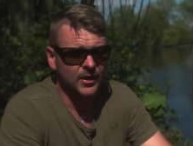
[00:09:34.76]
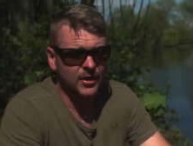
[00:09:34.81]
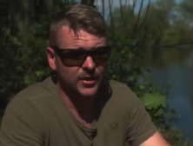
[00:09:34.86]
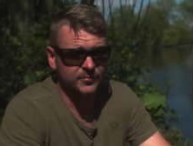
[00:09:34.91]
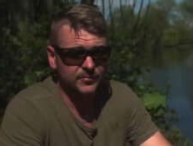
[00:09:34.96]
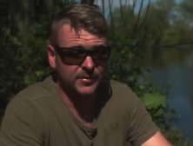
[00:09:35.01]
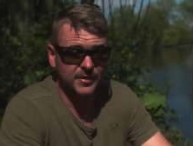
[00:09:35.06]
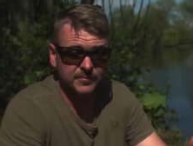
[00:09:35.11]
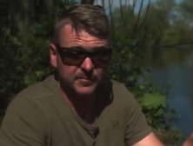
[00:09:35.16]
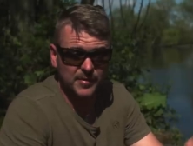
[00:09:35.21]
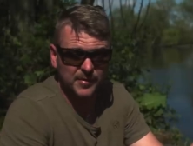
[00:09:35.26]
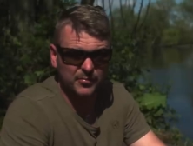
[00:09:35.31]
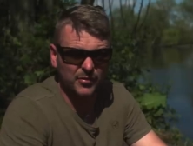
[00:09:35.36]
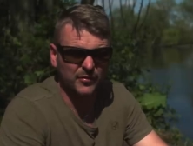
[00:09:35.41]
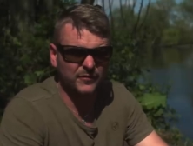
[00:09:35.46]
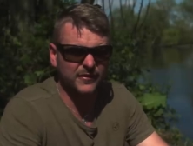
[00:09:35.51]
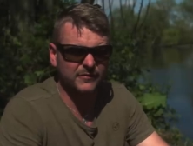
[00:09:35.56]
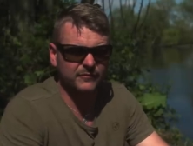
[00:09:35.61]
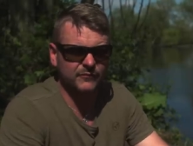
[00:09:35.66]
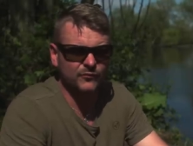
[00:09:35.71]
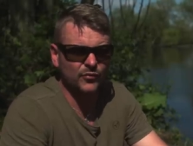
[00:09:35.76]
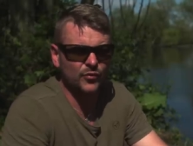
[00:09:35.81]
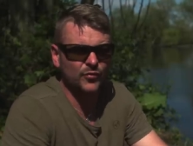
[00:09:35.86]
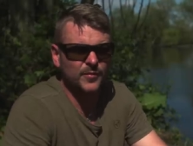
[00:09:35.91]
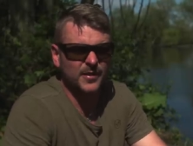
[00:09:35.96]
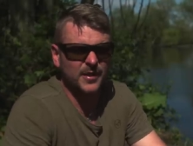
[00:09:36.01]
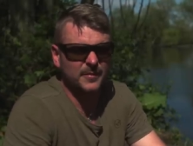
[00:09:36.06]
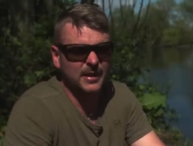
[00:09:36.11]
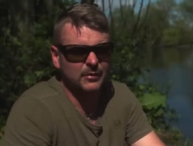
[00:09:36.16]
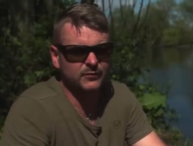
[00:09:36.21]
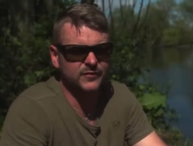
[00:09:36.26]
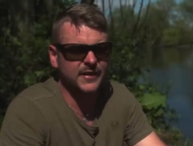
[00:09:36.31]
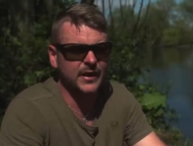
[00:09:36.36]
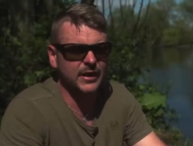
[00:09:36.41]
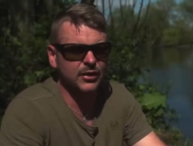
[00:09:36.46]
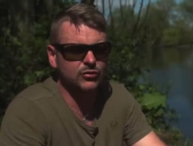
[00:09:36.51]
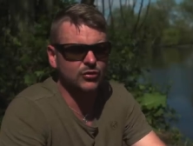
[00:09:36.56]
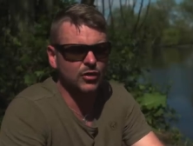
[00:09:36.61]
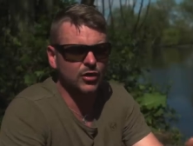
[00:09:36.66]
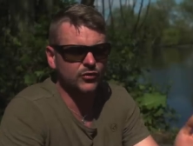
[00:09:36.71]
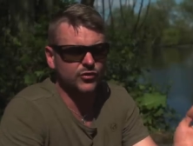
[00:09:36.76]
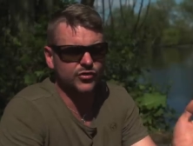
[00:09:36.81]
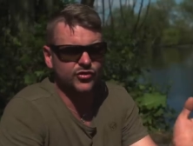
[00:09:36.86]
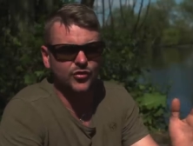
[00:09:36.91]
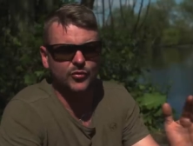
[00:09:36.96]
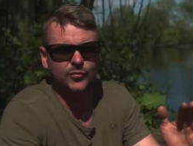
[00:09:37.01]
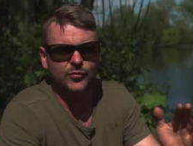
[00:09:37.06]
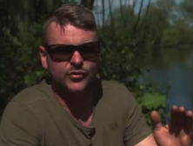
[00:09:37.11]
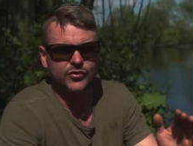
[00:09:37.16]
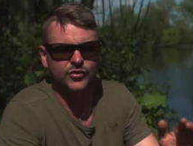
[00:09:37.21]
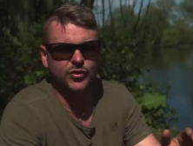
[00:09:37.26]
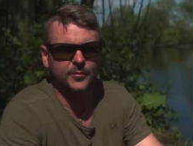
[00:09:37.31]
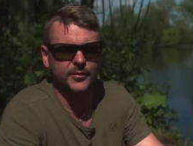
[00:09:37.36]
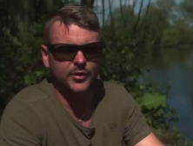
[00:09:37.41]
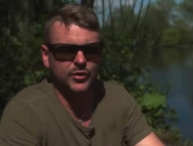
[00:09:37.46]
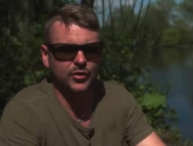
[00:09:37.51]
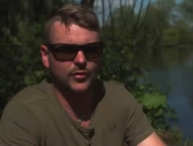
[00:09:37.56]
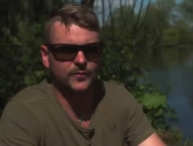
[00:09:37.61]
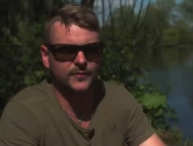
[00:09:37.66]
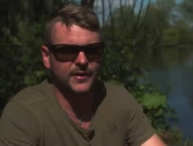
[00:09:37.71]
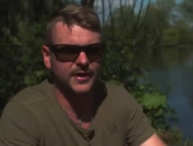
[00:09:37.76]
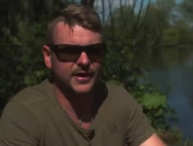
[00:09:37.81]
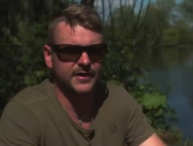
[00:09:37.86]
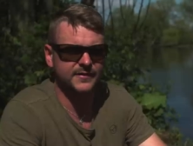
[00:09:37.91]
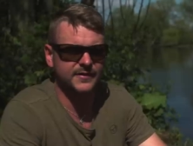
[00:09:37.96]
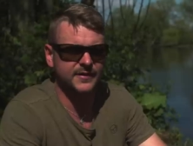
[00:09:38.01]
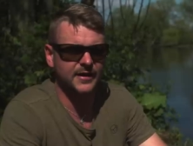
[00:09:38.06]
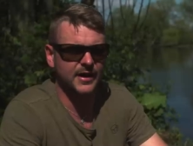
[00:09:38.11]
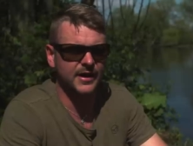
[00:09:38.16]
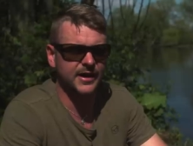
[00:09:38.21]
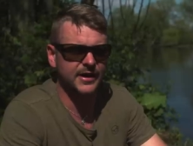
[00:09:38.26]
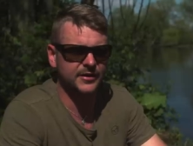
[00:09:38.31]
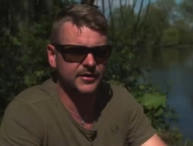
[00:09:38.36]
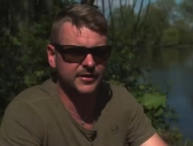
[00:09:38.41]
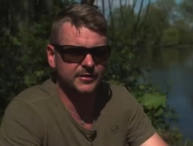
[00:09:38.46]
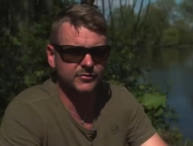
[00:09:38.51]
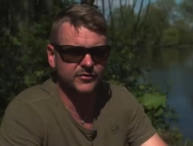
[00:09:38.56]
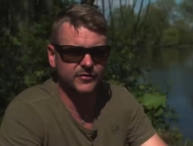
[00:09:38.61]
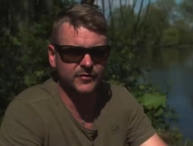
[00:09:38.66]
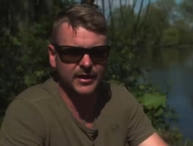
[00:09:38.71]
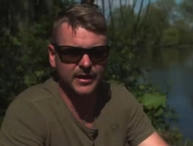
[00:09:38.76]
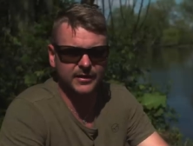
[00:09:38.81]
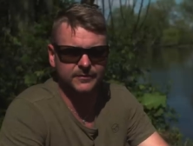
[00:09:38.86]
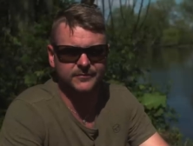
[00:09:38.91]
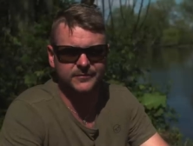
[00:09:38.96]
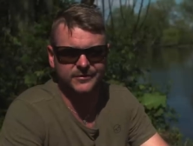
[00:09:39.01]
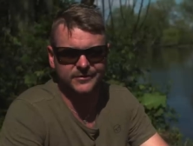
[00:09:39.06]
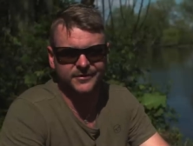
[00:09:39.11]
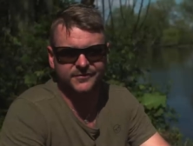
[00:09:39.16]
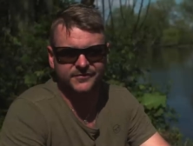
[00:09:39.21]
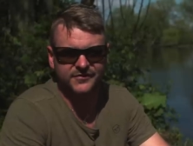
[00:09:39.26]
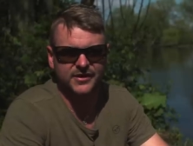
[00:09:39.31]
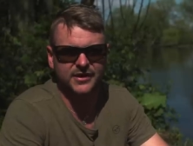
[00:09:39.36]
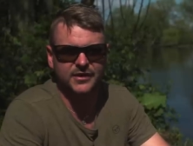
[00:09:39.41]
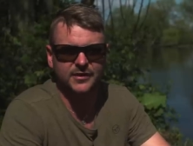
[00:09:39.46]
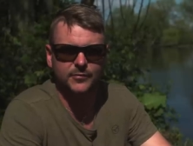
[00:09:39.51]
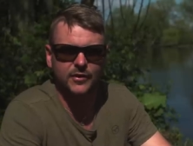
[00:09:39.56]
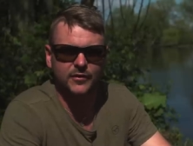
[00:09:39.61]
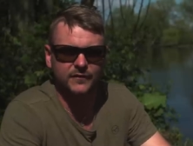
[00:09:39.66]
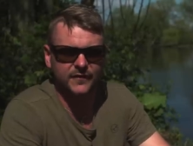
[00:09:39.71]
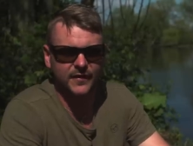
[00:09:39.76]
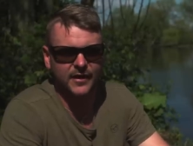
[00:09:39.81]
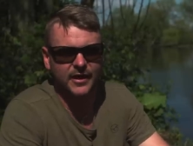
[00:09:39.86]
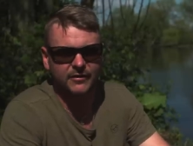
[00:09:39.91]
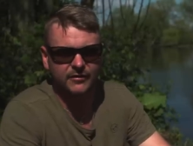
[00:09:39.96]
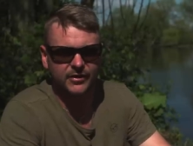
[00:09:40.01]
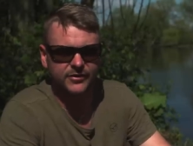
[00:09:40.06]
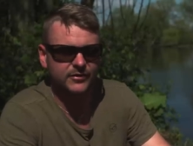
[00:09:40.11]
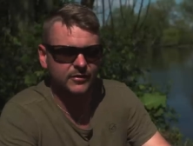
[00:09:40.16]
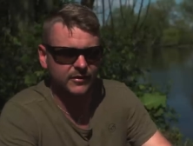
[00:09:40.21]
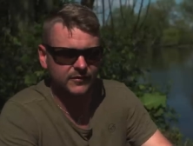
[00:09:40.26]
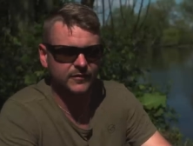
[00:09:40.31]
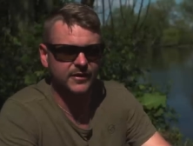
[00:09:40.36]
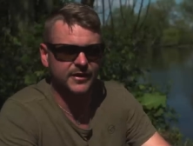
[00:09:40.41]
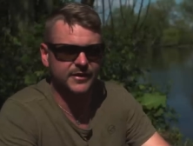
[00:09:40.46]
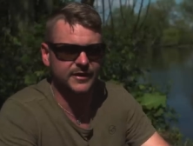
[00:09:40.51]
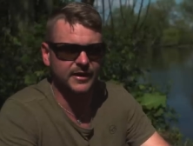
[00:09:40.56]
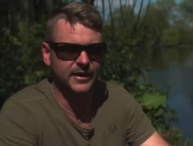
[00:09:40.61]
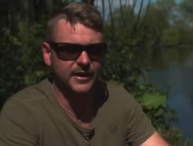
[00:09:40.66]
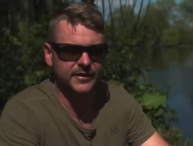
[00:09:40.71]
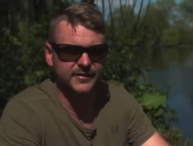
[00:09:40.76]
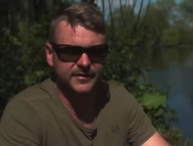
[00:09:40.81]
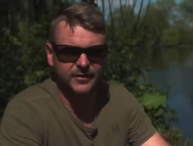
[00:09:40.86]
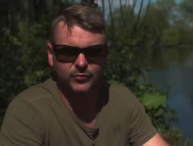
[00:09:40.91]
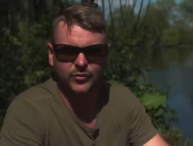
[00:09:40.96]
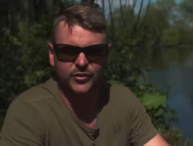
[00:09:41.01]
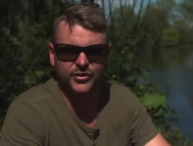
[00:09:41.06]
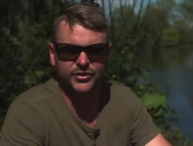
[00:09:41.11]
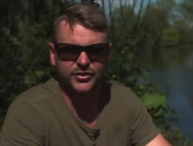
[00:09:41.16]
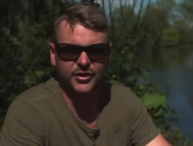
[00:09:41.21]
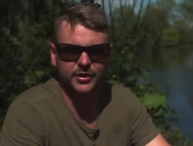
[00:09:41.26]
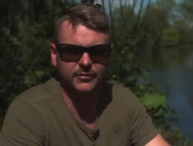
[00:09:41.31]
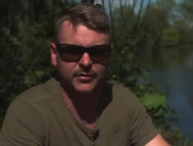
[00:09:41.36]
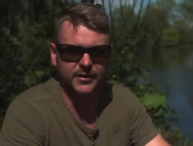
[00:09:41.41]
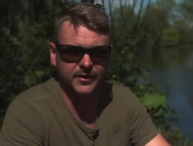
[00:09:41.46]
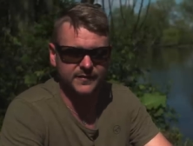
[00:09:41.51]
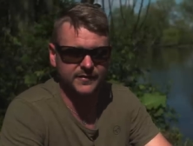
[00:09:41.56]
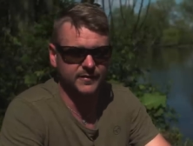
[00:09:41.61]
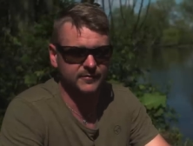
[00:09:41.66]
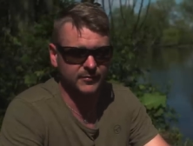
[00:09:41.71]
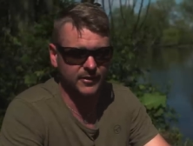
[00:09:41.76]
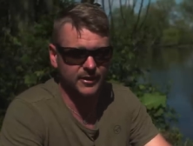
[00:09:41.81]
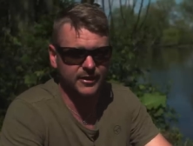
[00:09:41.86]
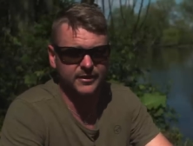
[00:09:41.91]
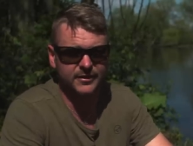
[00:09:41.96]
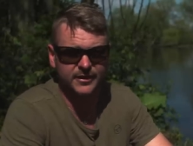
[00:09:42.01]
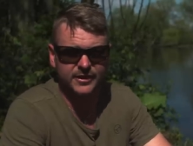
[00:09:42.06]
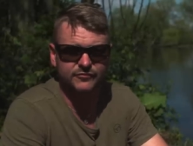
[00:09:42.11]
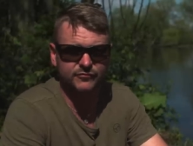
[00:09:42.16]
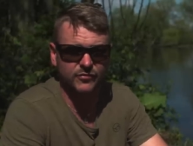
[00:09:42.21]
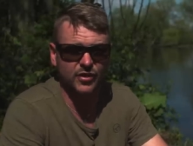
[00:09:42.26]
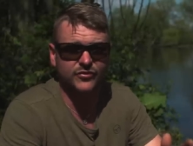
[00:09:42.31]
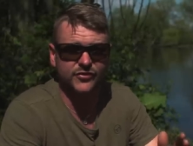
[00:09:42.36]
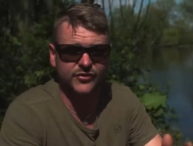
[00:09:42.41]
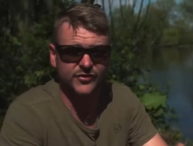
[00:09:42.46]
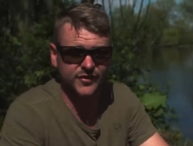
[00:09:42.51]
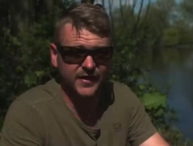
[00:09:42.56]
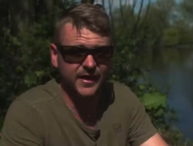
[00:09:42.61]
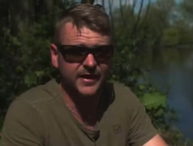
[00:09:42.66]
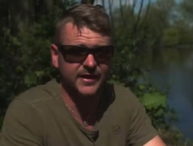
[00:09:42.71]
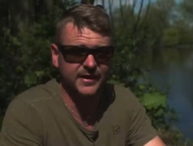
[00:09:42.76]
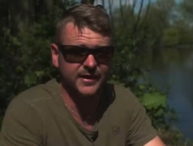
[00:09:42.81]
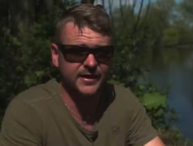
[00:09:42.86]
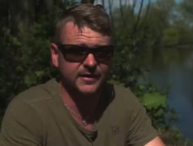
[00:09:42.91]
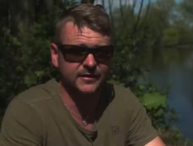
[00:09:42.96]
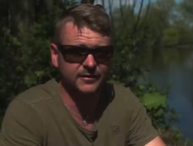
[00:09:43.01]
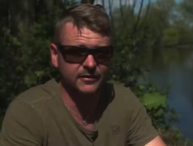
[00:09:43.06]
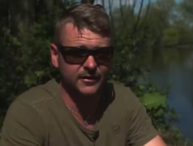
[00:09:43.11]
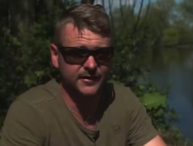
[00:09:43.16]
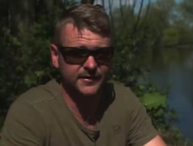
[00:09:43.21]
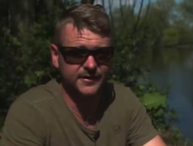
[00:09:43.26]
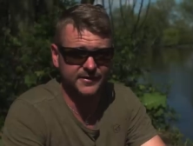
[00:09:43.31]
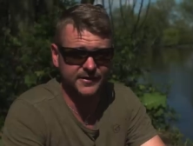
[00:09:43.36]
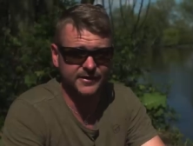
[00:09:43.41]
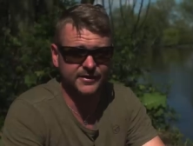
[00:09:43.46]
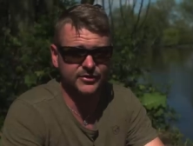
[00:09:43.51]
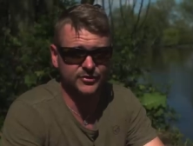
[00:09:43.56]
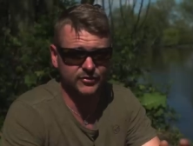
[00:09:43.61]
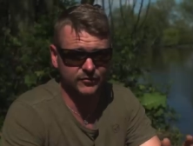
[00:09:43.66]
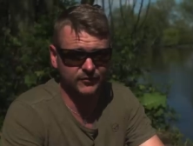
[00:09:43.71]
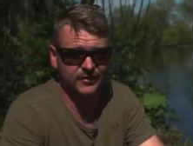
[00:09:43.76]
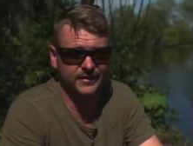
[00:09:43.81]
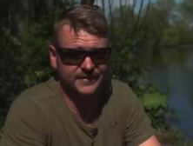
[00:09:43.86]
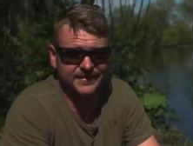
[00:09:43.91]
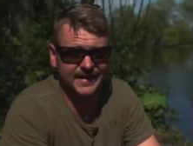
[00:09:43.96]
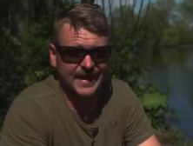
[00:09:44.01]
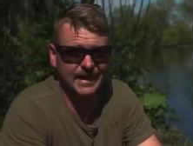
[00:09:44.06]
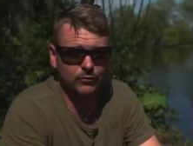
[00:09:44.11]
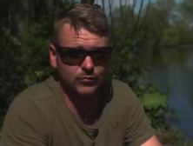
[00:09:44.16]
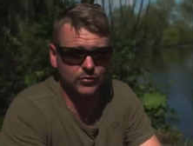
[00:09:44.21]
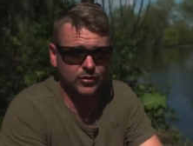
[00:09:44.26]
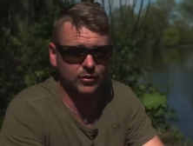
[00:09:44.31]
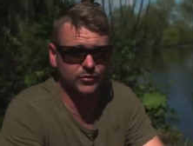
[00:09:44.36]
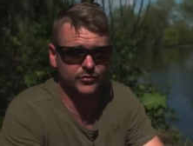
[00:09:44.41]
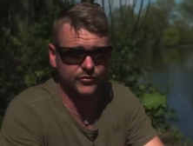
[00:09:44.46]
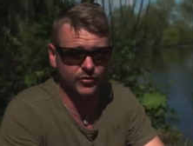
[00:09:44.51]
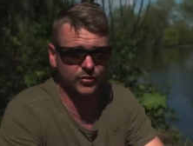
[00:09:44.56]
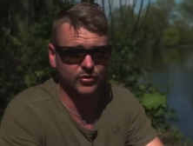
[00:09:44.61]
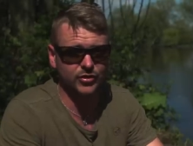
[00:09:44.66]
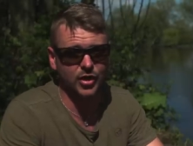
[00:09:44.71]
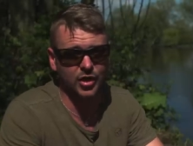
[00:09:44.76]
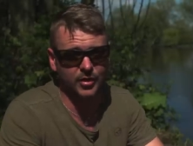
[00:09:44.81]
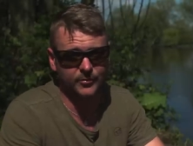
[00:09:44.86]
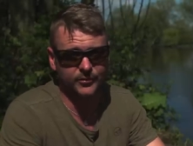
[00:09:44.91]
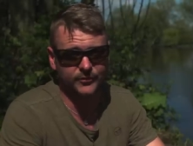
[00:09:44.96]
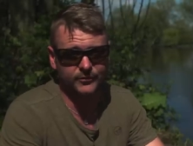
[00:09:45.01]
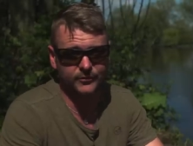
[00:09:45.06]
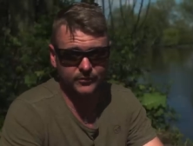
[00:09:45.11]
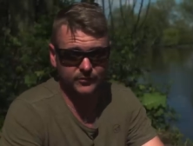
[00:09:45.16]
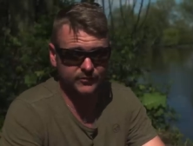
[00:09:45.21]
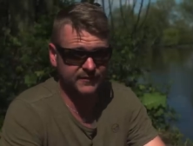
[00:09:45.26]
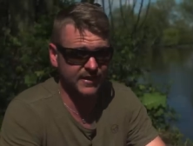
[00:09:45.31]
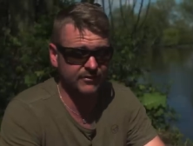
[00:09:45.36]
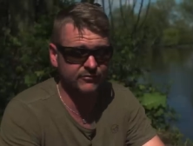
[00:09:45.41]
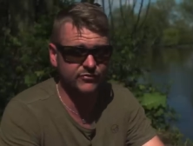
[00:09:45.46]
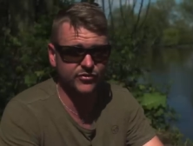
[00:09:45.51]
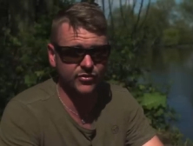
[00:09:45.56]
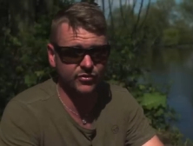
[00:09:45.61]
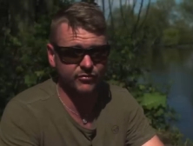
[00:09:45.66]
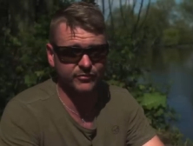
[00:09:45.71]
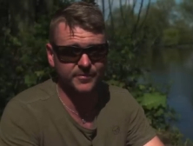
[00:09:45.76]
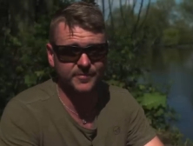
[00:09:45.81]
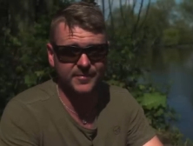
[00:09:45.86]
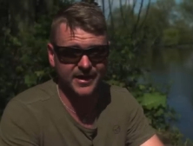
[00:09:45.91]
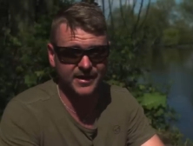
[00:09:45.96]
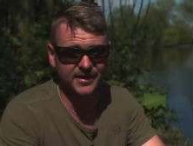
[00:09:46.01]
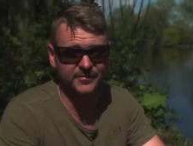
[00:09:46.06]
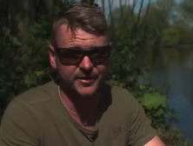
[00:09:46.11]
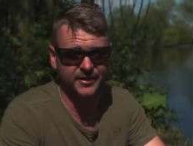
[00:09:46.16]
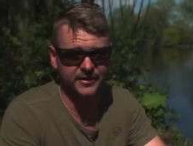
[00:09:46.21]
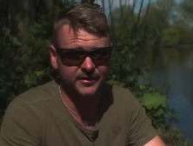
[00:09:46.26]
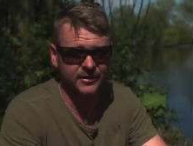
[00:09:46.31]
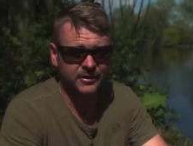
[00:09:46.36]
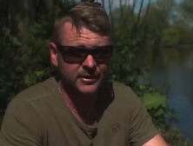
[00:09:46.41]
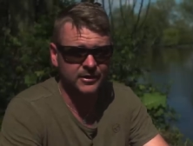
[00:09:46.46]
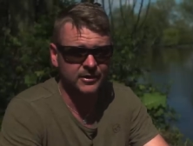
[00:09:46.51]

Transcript: And my, my brother even rung me about 10 o'clock. The sun was coming up, nice day, and he was like, "You've seen them over there, haven't you?" I was like, "Yeah." He said, "What you doing?" I said, "Mate, these rods are staying in. Like this is like now sort of common territory, maybe."